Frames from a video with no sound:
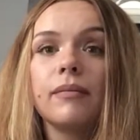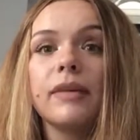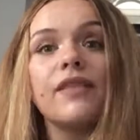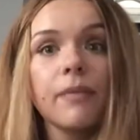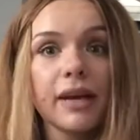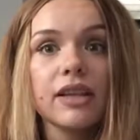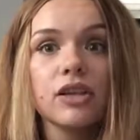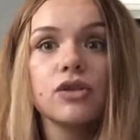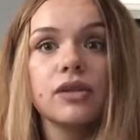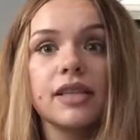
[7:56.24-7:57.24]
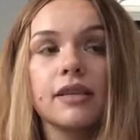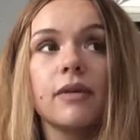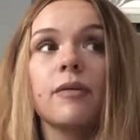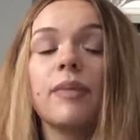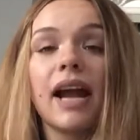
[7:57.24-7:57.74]
even bathing suits this
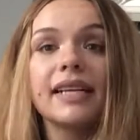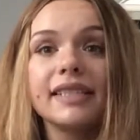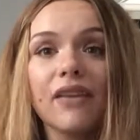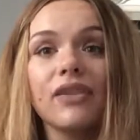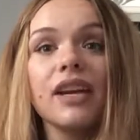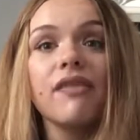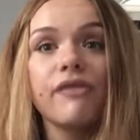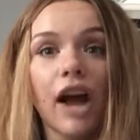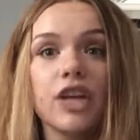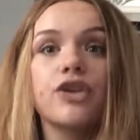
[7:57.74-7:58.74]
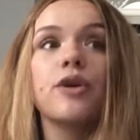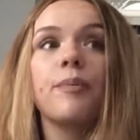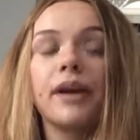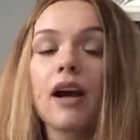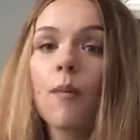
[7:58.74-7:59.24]
month. But I definitely advise you to
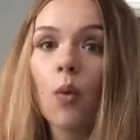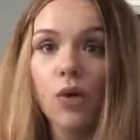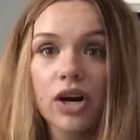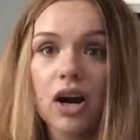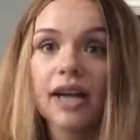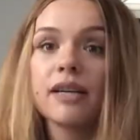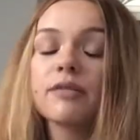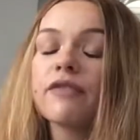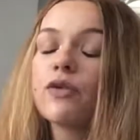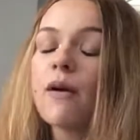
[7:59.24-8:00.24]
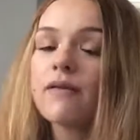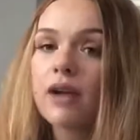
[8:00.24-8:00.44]
pick up winter items if you have